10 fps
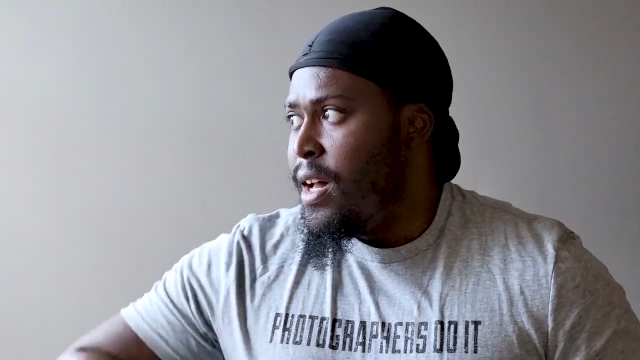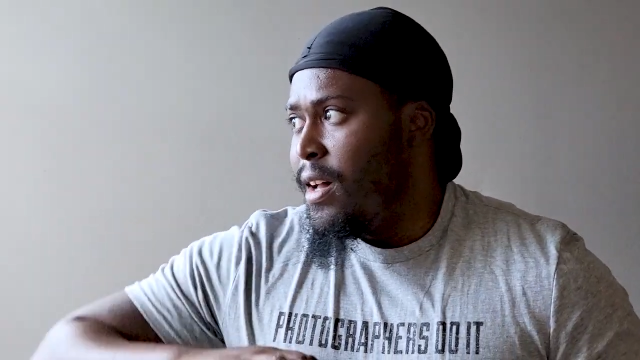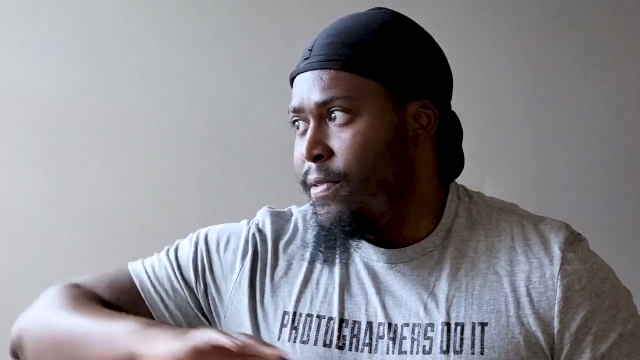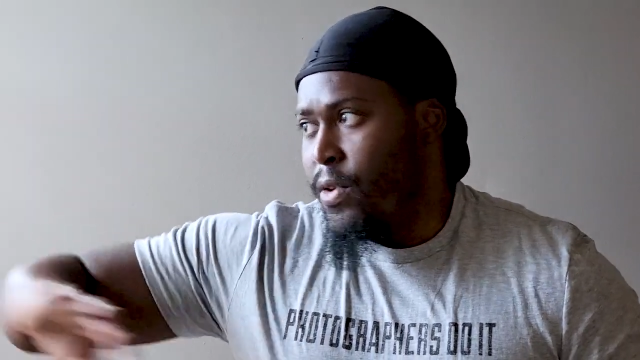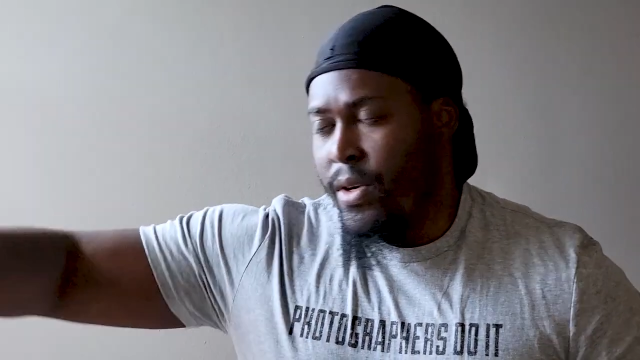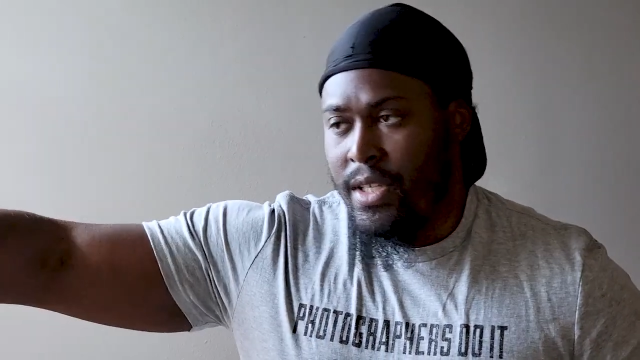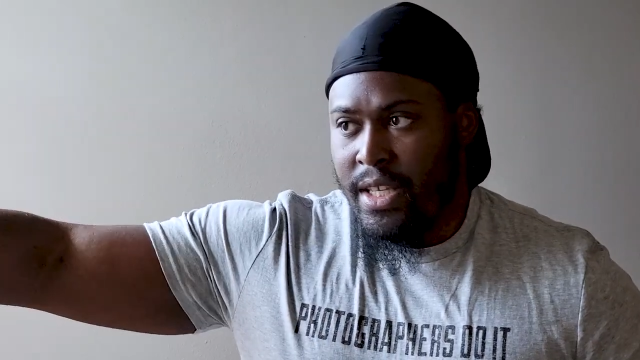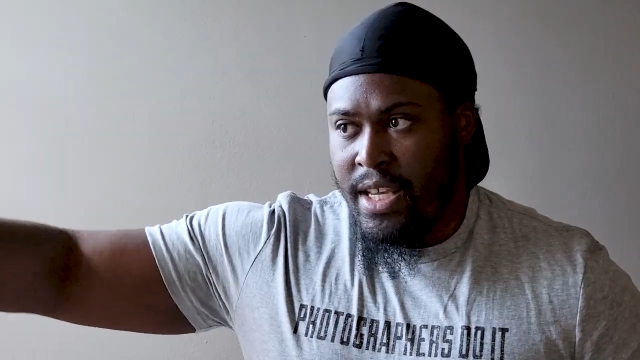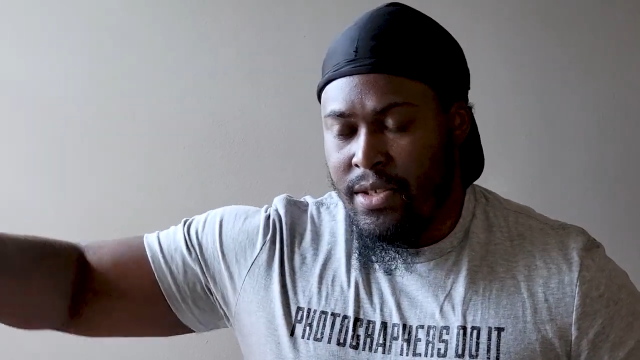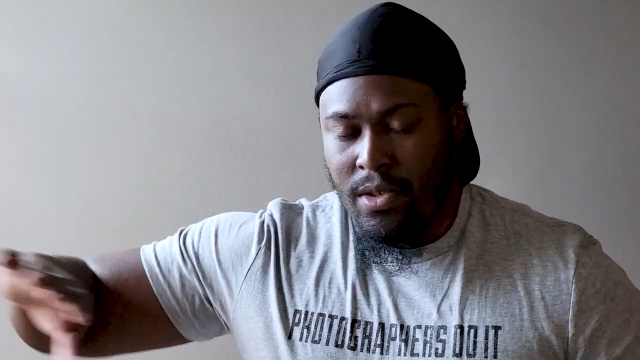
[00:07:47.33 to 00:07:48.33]
of course,
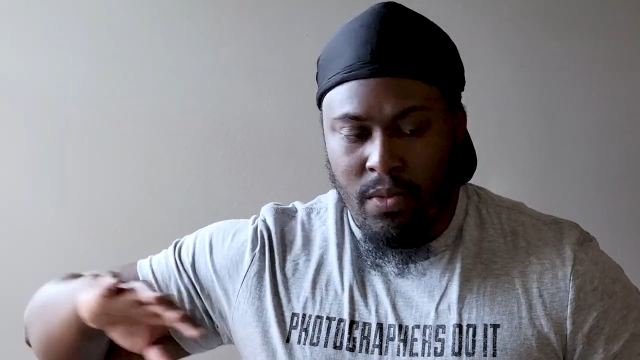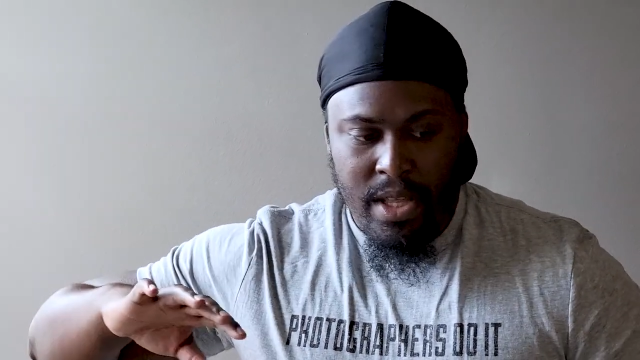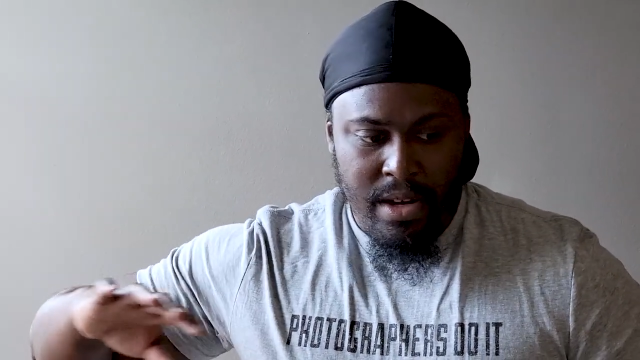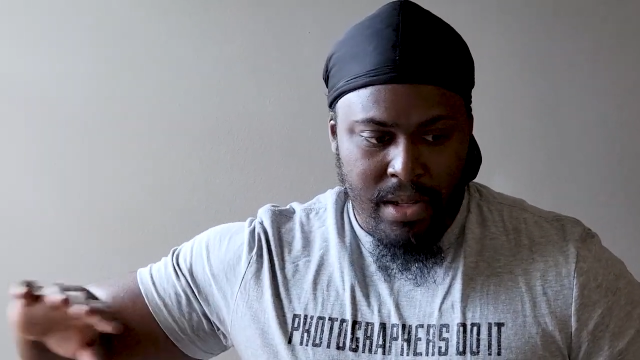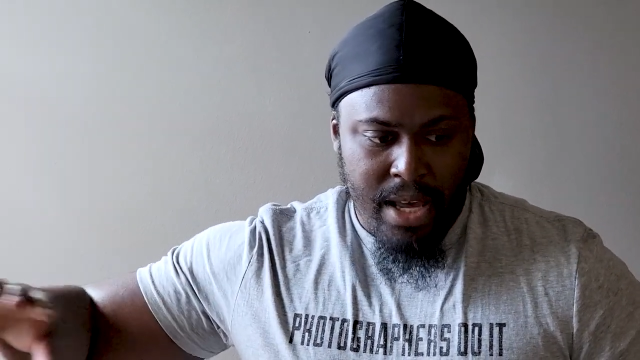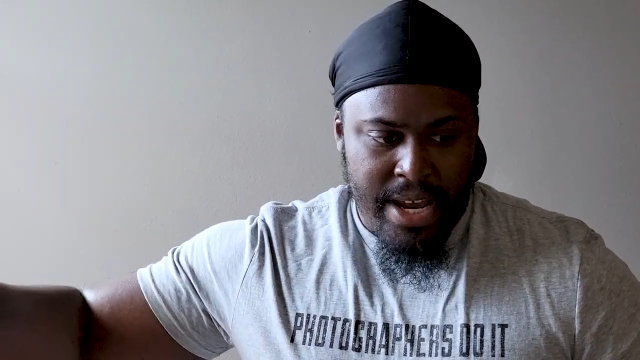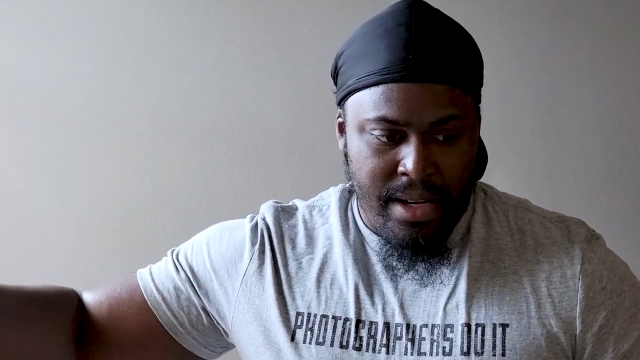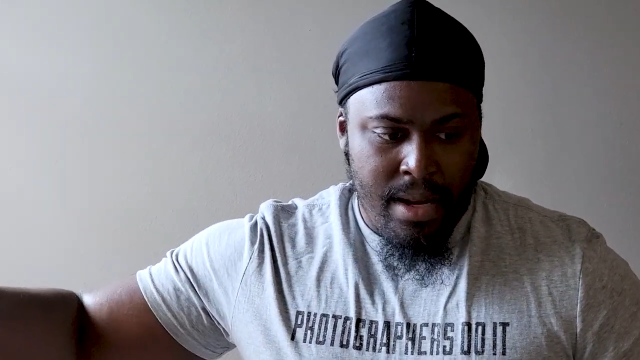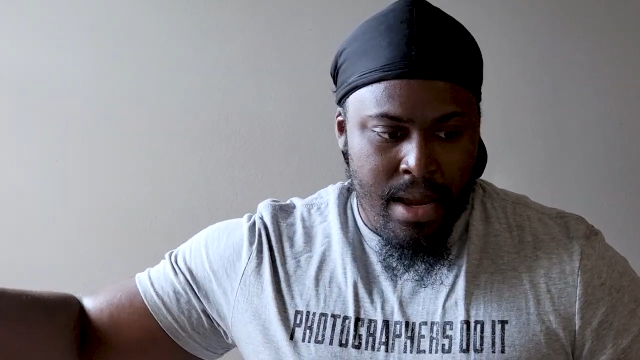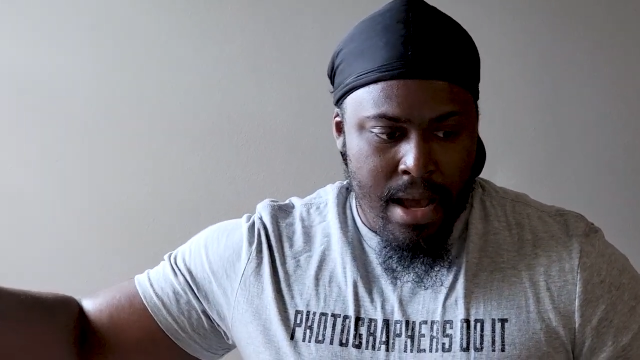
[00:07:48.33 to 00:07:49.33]
against the window light.